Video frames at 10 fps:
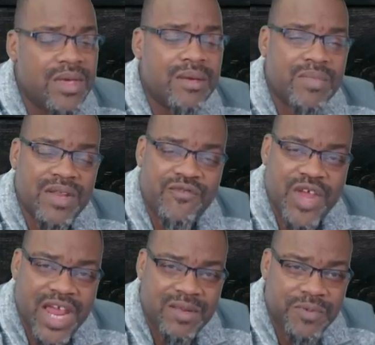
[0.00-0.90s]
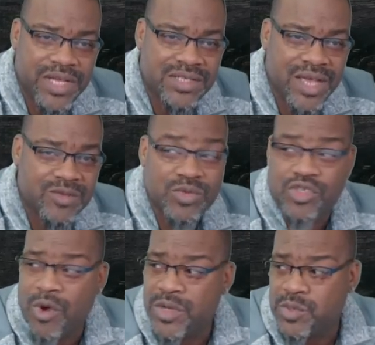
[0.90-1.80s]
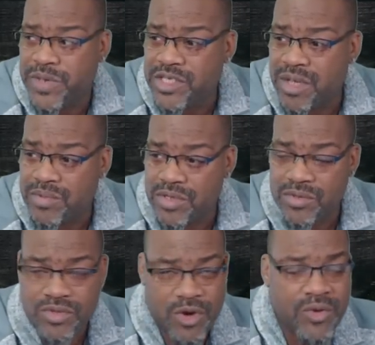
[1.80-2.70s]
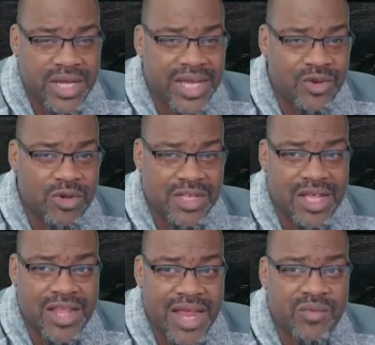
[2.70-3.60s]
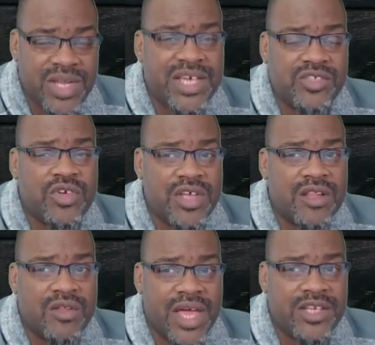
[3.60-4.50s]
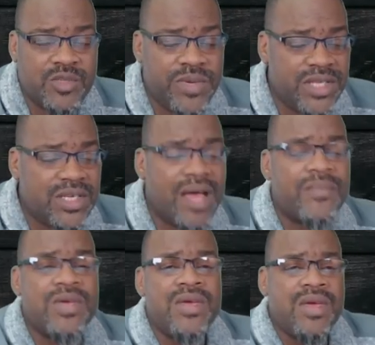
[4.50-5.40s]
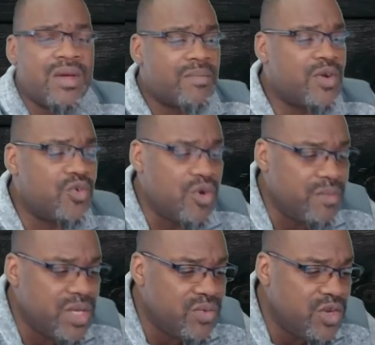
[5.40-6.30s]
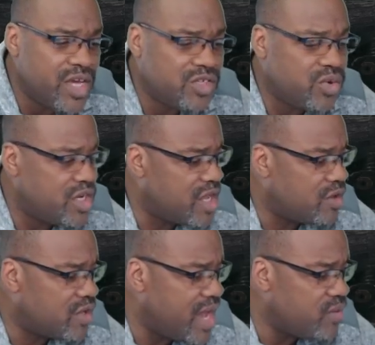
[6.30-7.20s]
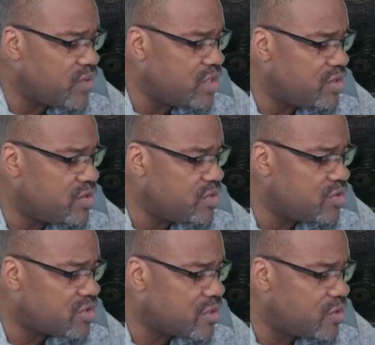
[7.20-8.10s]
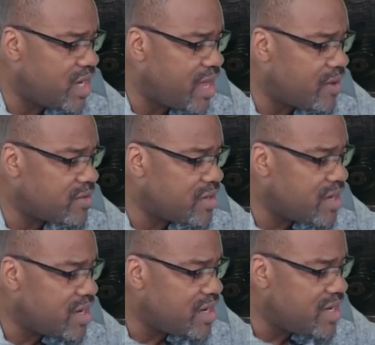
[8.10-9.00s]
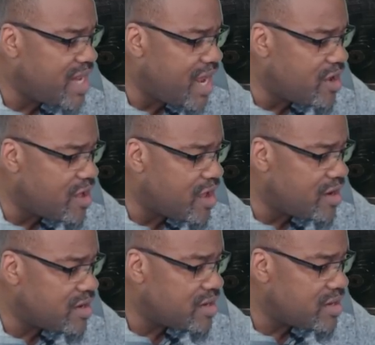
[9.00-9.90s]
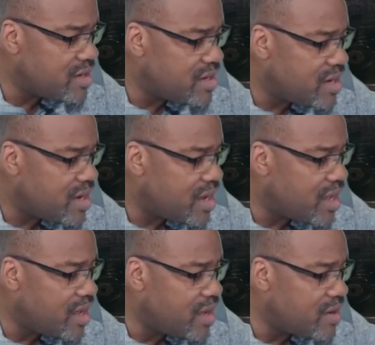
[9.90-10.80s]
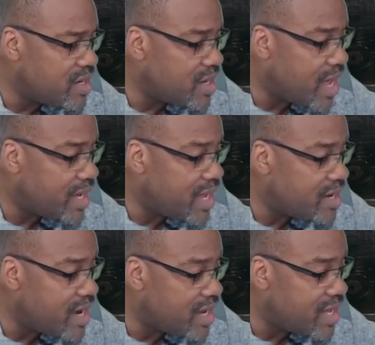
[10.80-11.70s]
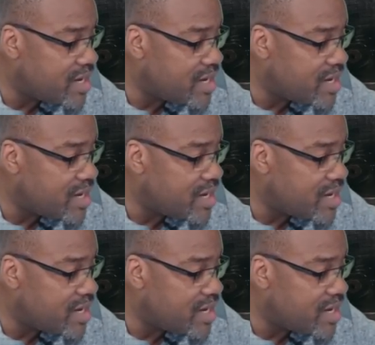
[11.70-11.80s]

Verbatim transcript: But if you're anyplace else, well, Joey speeds up too. Joey in North Carolina, when he gets to a yellow light, he speeds up. But normally when you get to a yellow light, what do you do? You slow down. Day on. Oh, I got it. I got